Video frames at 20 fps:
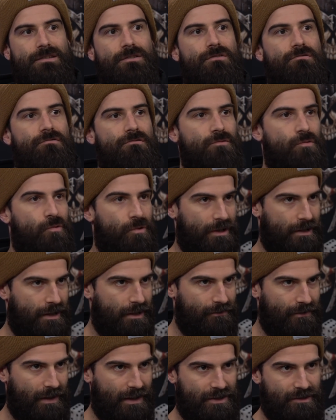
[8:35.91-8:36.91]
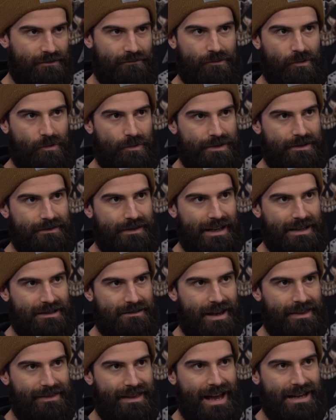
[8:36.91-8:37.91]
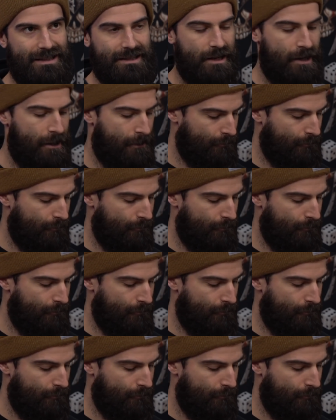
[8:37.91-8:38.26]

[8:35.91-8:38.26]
and through order conviction rules and things like that.